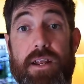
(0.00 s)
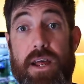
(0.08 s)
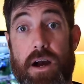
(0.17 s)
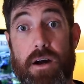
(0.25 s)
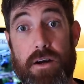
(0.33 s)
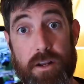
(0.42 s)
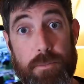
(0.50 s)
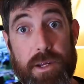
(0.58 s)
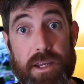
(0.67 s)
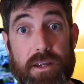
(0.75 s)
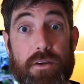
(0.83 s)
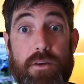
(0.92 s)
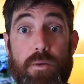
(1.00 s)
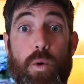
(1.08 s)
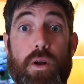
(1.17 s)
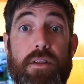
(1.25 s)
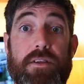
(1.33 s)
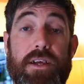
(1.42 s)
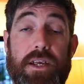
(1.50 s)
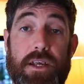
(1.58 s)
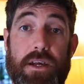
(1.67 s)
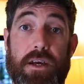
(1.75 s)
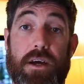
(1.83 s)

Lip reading: and they are gonna be good quality.